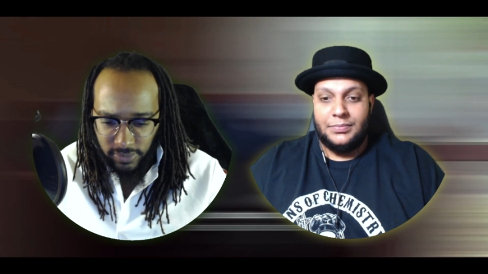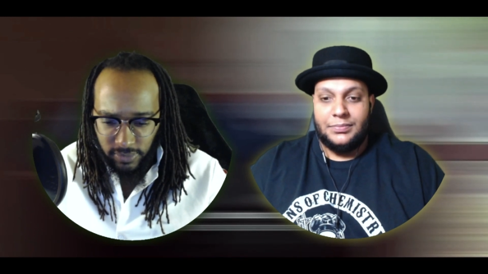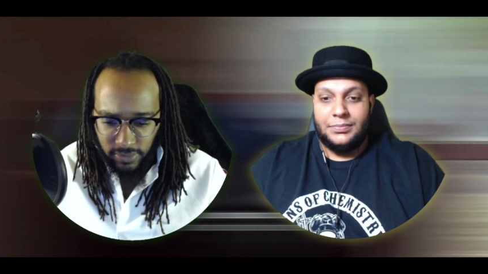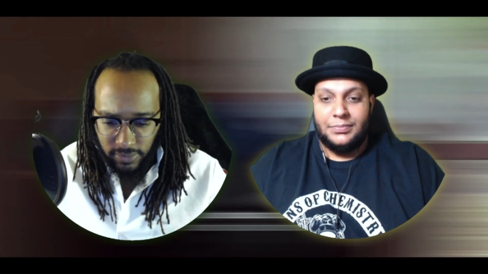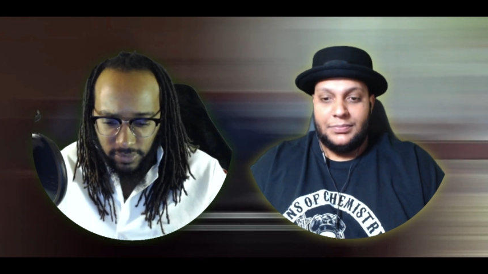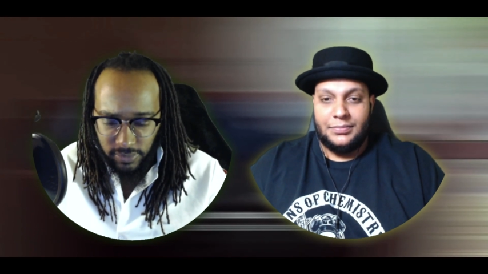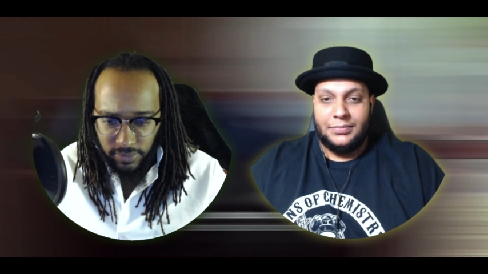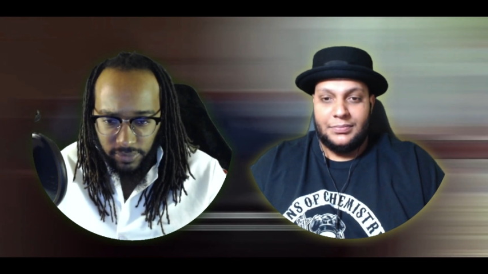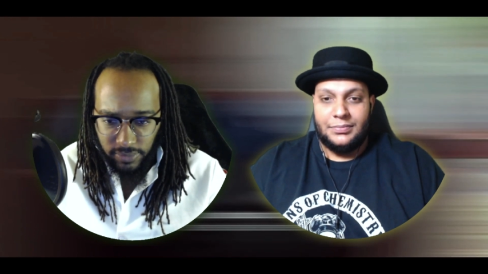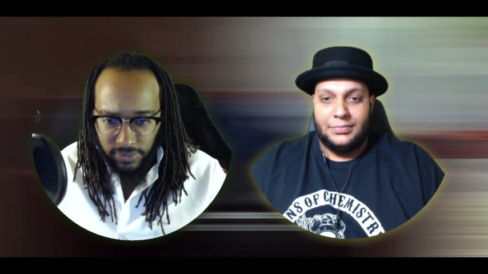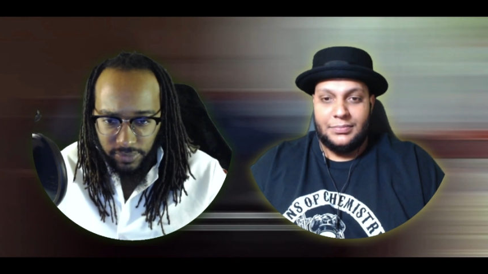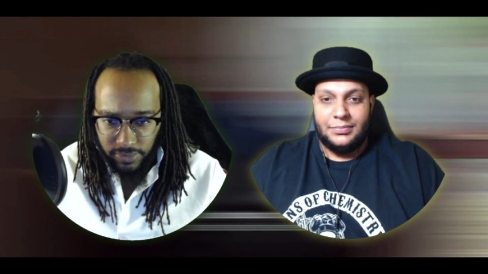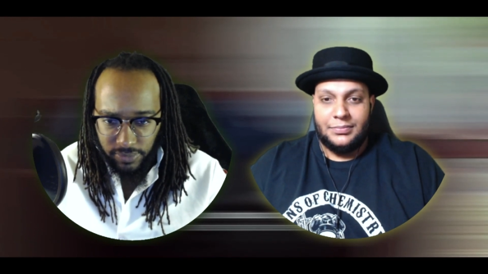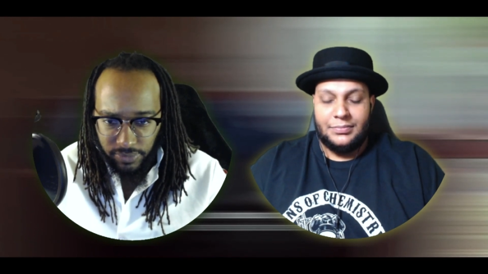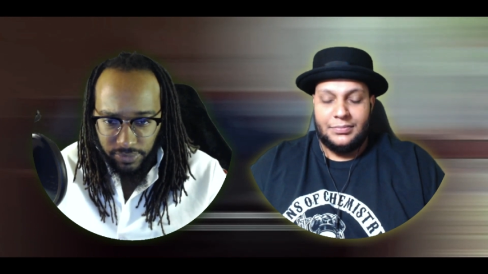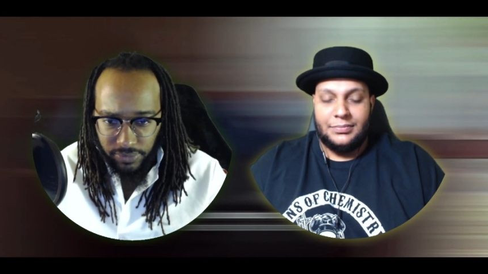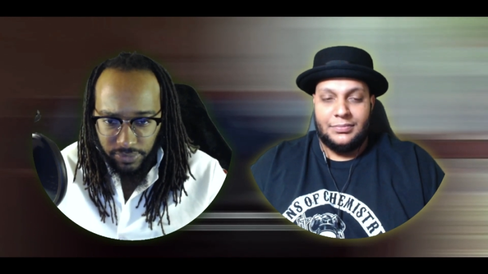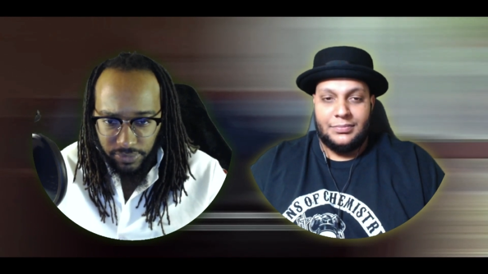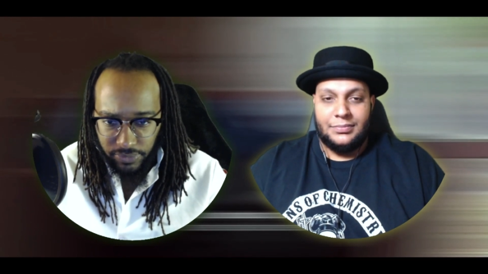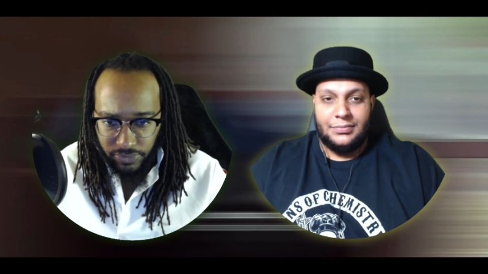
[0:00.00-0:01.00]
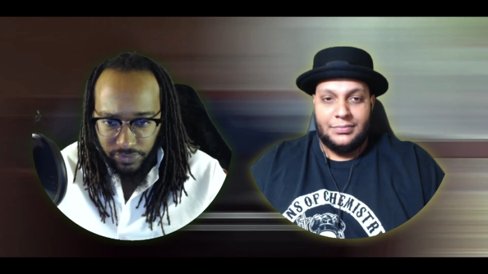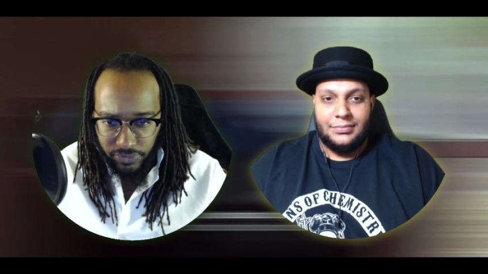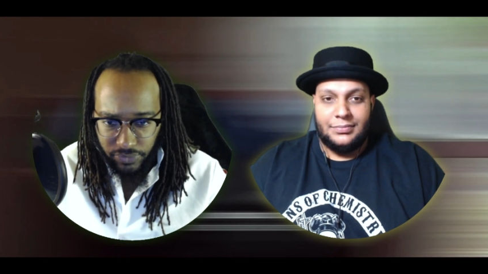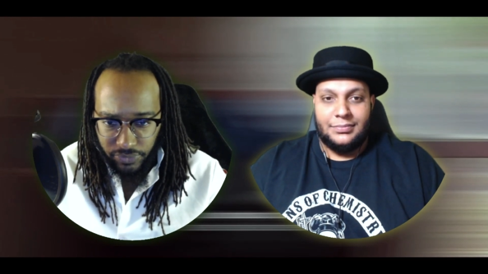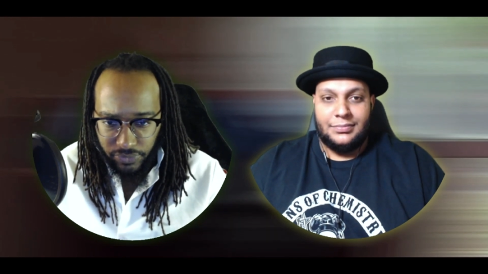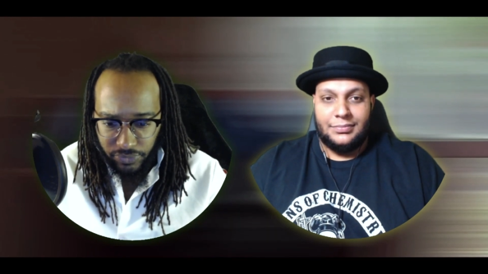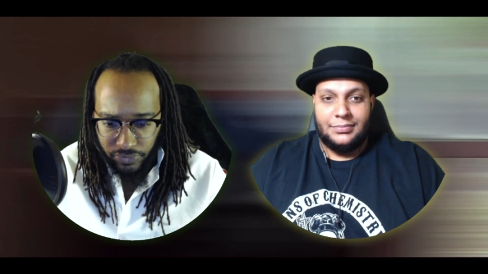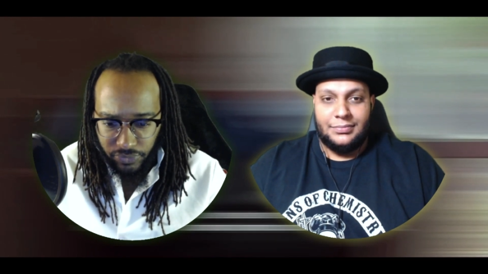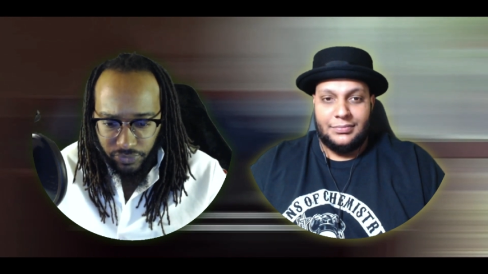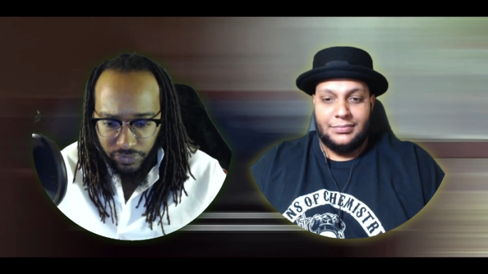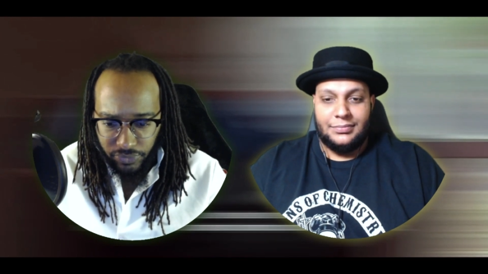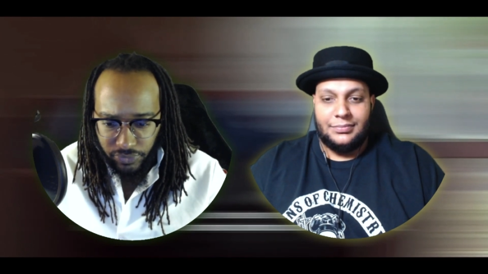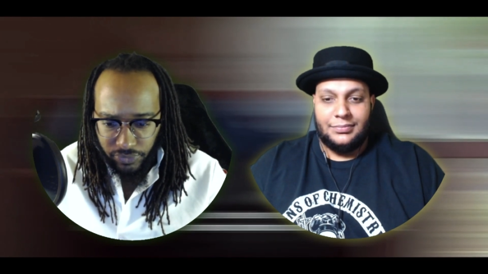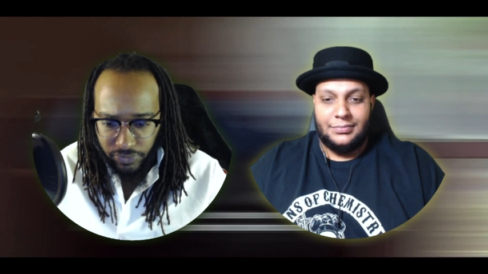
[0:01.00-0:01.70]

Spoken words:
Nothing is said.